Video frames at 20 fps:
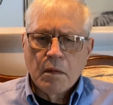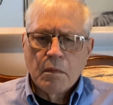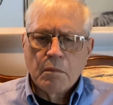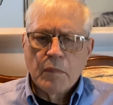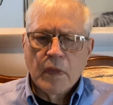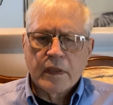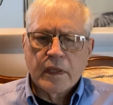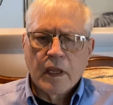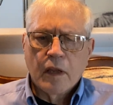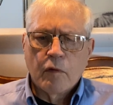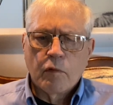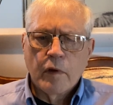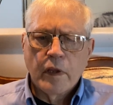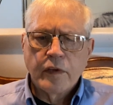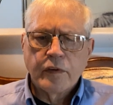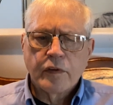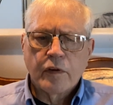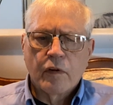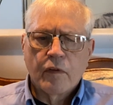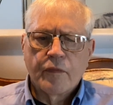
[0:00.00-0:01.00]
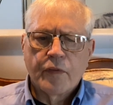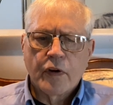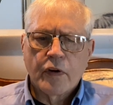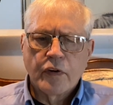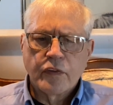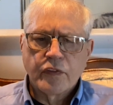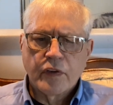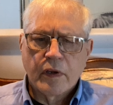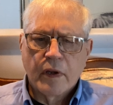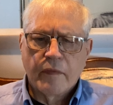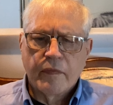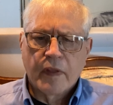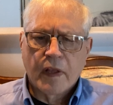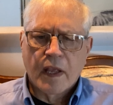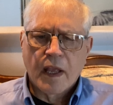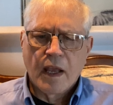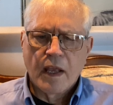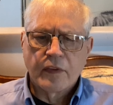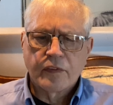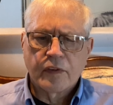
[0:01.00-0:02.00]
But the original version of the
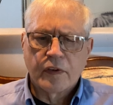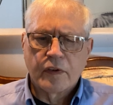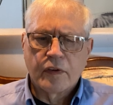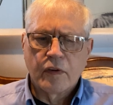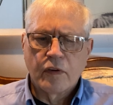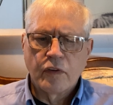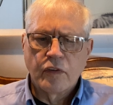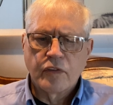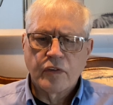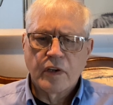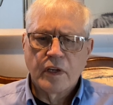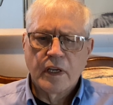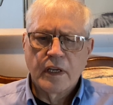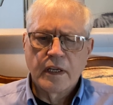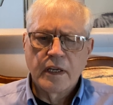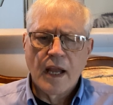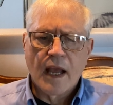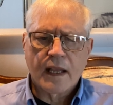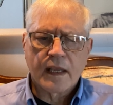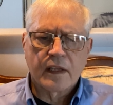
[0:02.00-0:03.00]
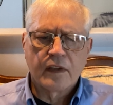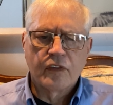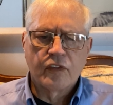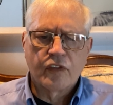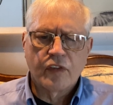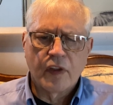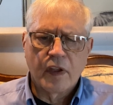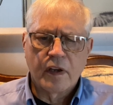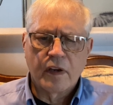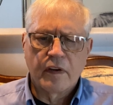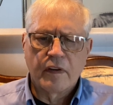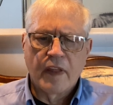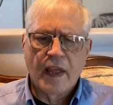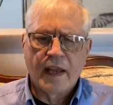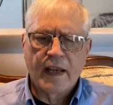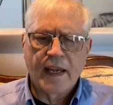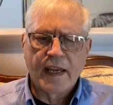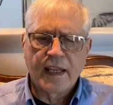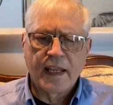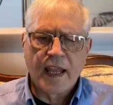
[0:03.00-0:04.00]
Constitution did not consider
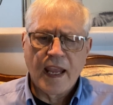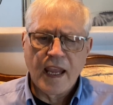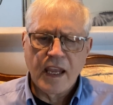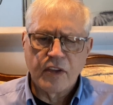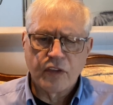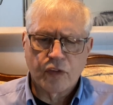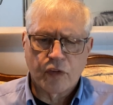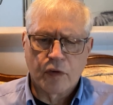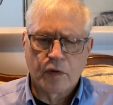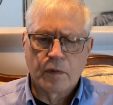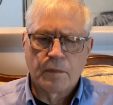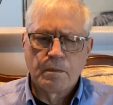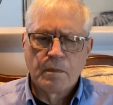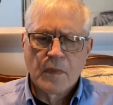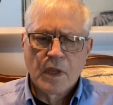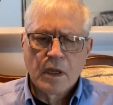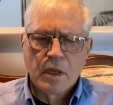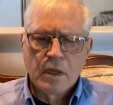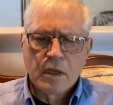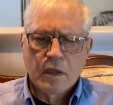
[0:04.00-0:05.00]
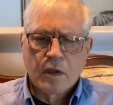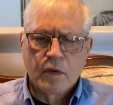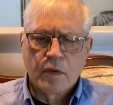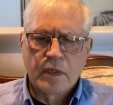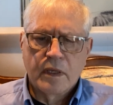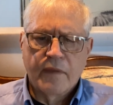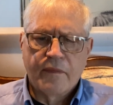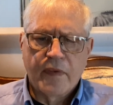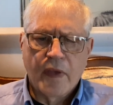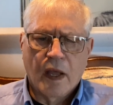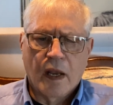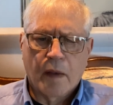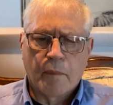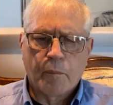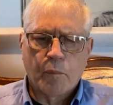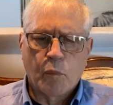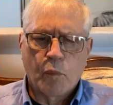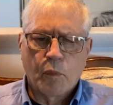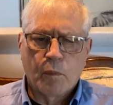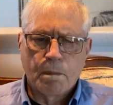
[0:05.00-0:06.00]
that a cancer could
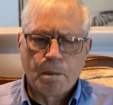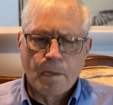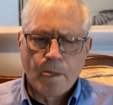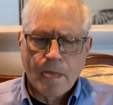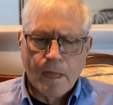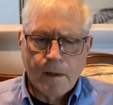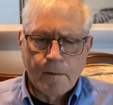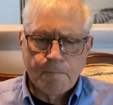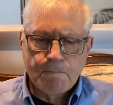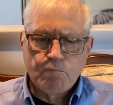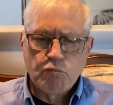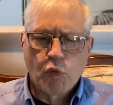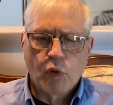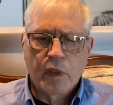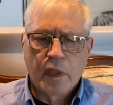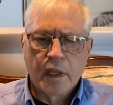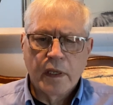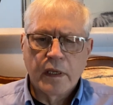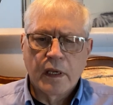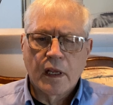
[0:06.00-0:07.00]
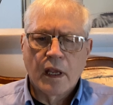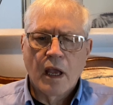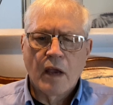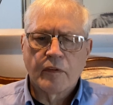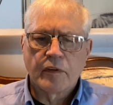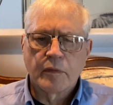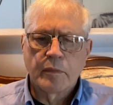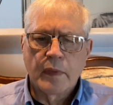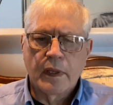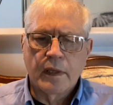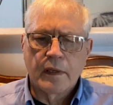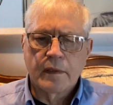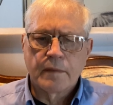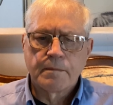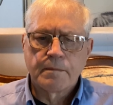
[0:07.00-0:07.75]
develop within the government,